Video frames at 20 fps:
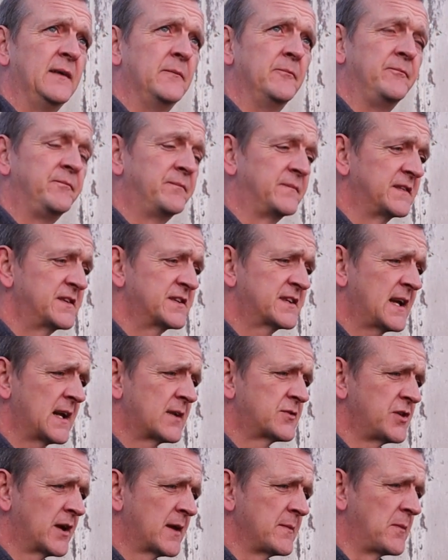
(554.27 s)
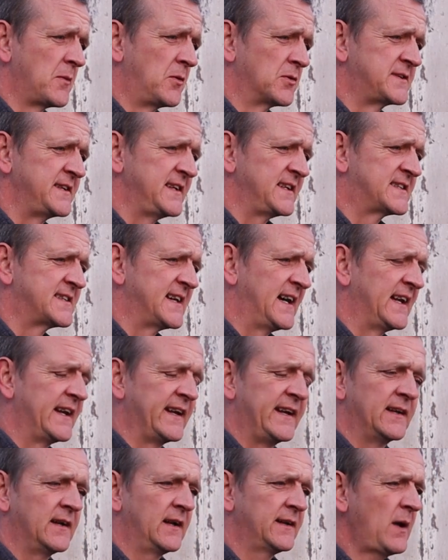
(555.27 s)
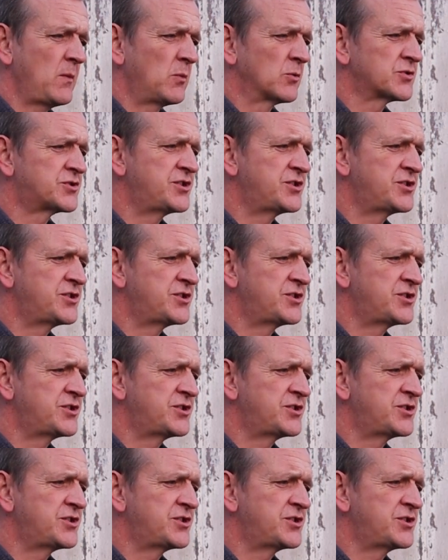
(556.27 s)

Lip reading: Just going to try and get more detail in it.